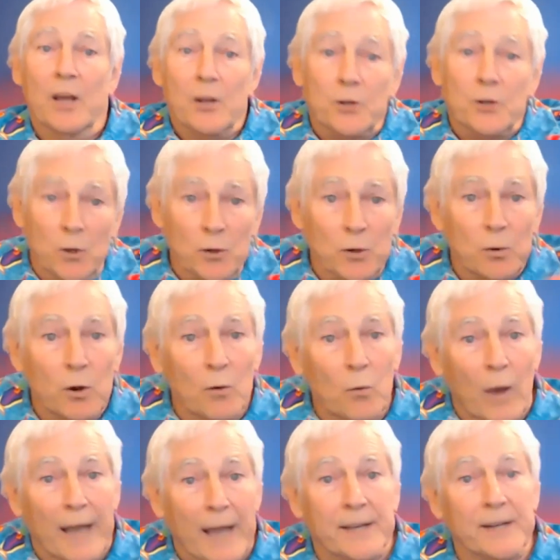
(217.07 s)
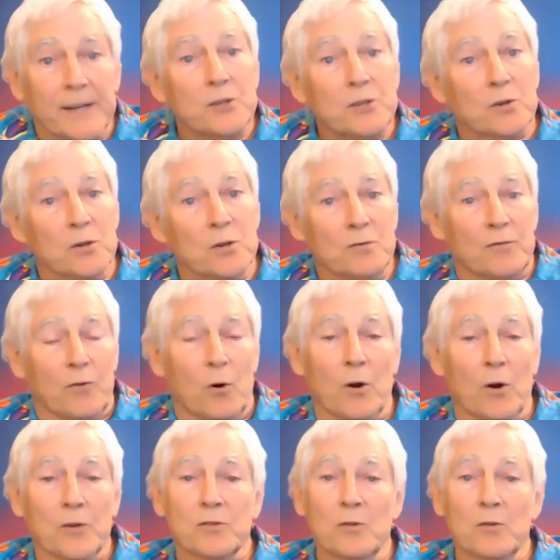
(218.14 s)
Due to awakening, soon
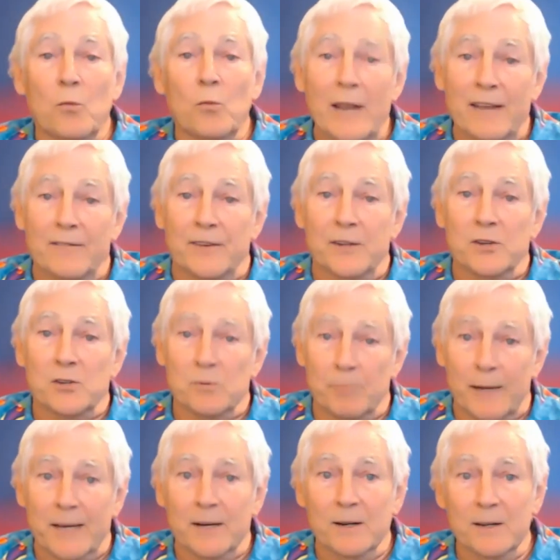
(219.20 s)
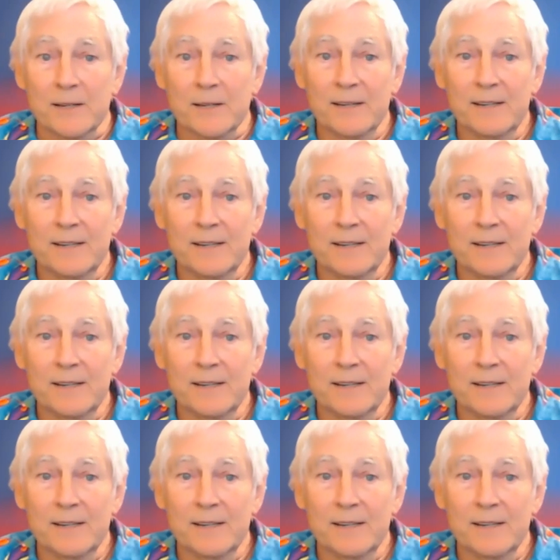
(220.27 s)
forth some weaving spilled.